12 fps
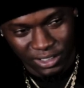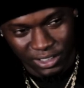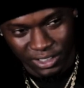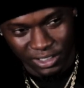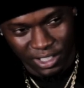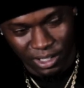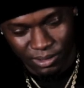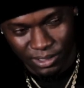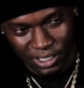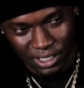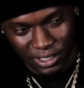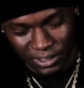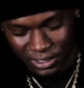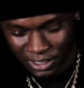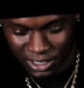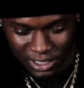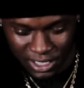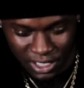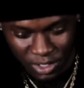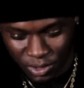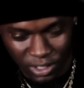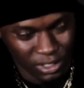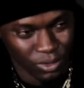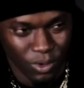You know what I'm saying? Continuing
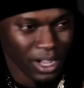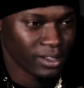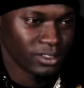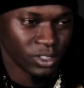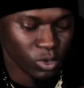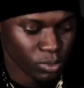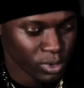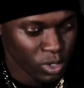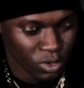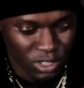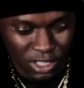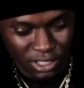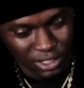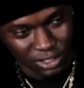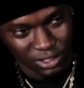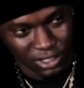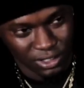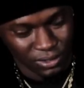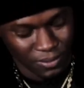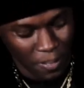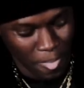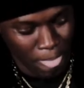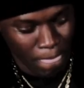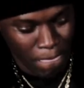to write new music.
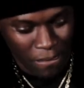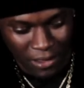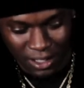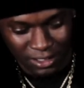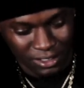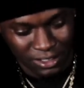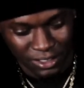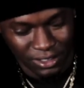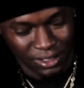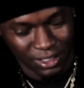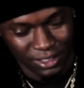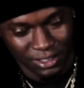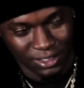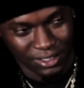That's it, dog.